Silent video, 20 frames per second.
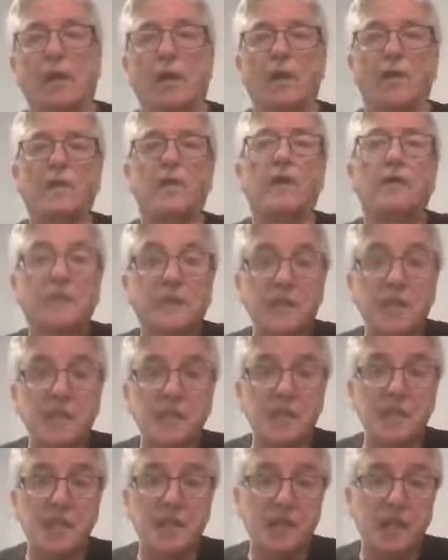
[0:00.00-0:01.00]
Love to
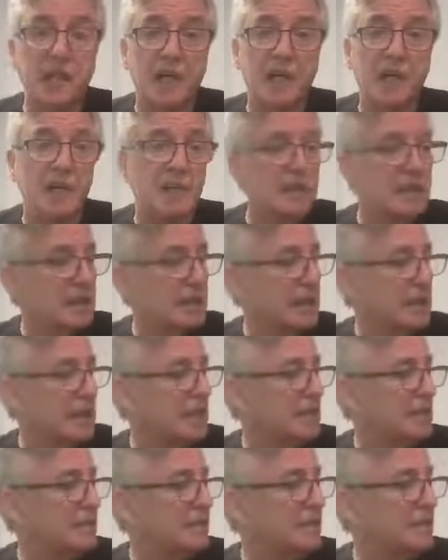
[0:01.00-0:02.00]
see that.
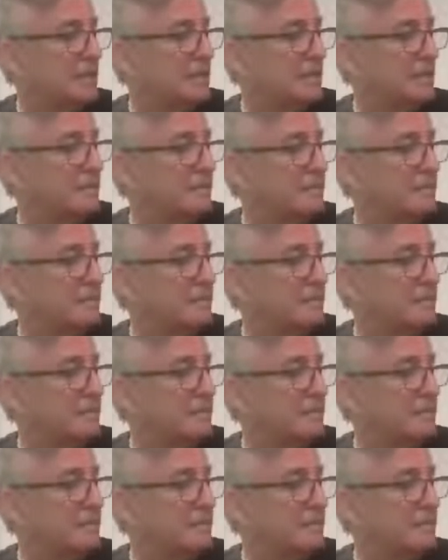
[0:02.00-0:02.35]
I